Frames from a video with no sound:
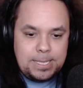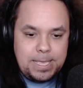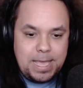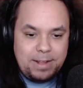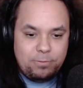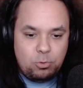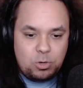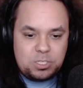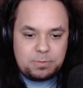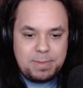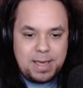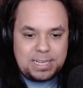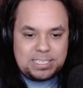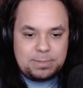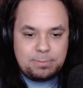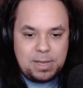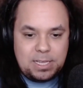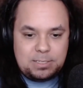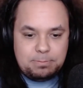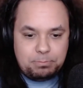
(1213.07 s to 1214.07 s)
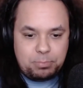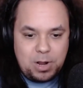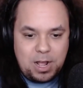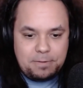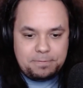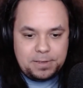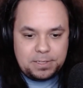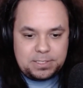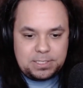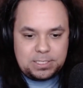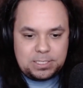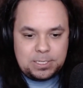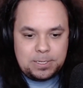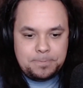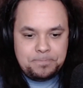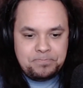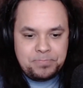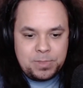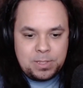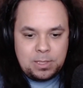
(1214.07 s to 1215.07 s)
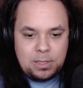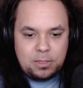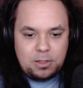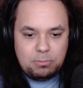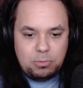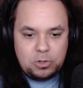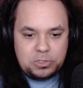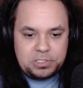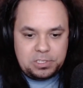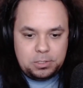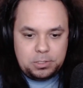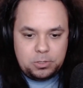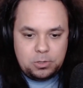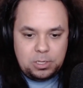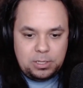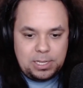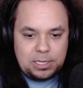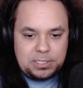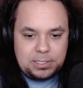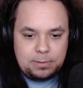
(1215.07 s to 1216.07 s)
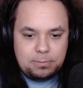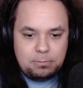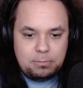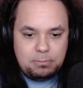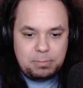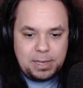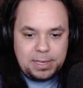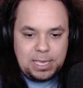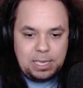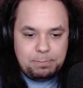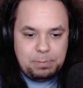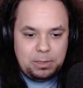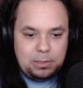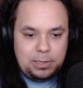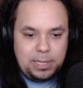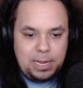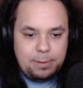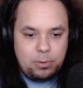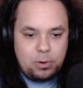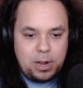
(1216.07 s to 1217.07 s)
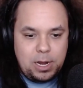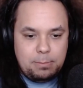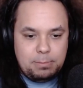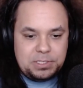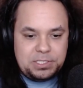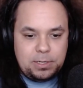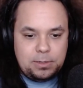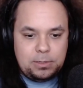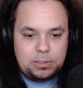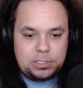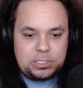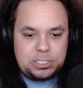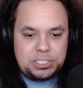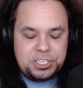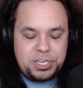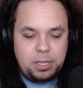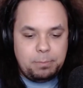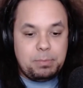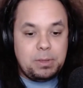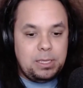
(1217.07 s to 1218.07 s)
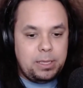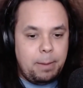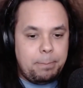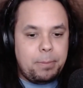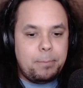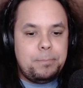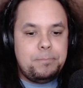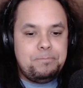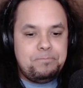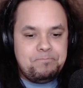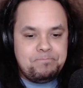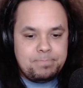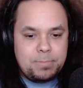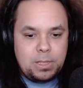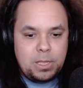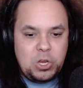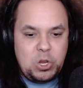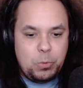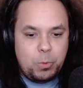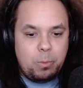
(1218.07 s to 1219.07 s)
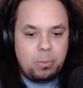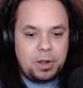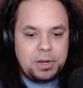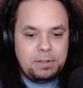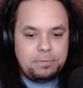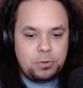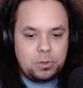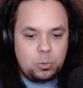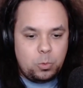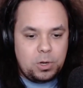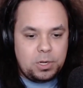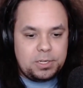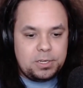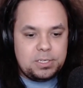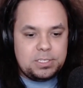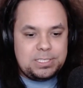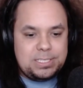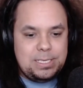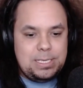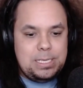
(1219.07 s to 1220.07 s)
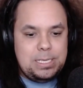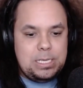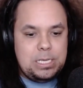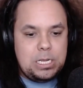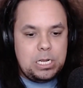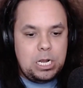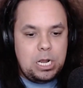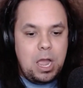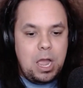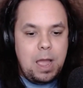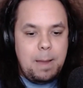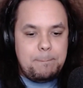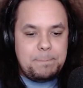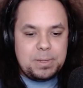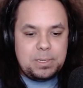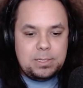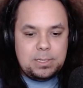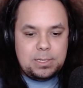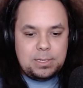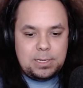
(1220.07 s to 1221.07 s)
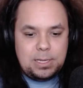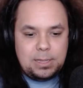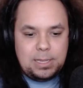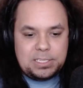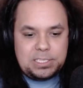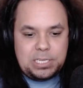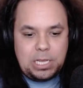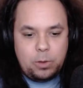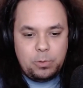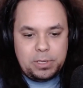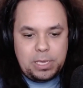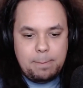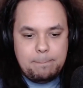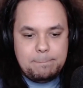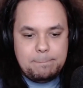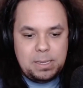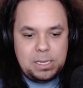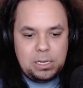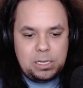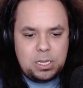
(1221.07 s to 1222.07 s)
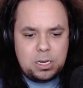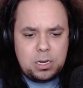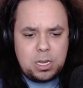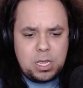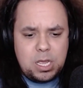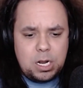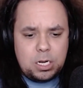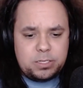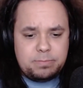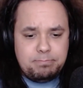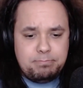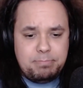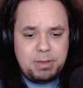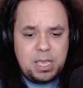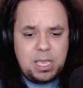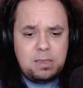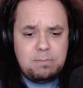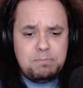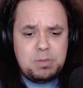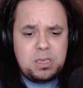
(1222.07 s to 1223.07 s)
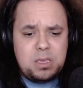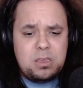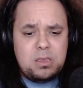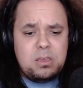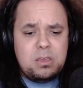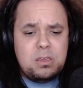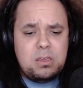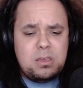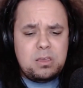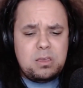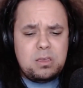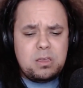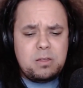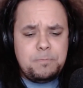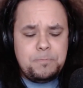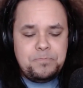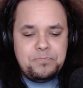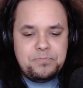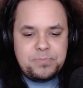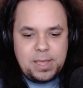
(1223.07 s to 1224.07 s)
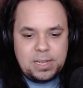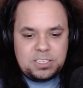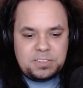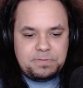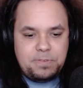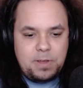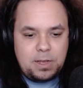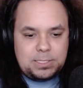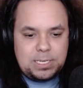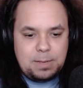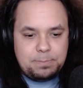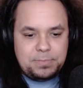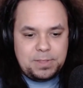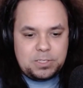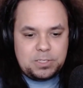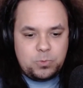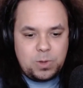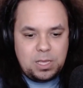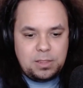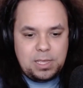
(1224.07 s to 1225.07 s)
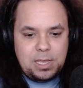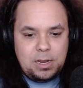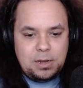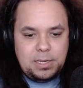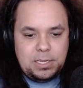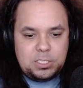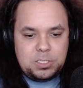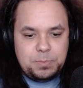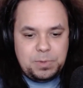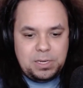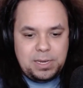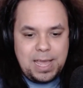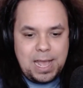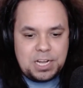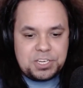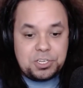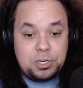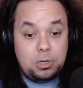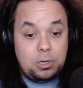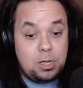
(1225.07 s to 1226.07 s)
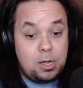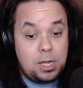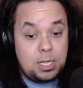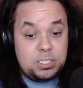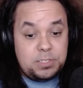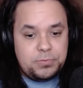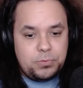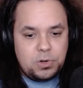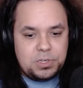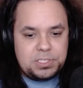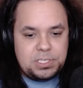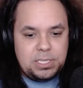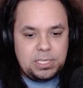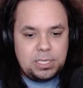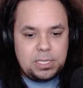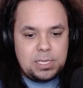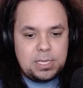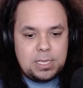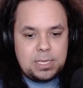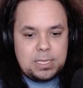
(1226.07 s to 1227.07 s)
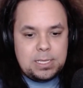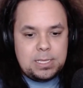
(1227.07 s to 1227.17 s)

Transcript: Yeah, everyone's maximizing profits. They're mostly doing that by keeping labor and materials cheap. Yep. And more money for the workers. Yep. And that's how we get billionaires, baby. And it's fucked up. That's why there need to be national laws forcing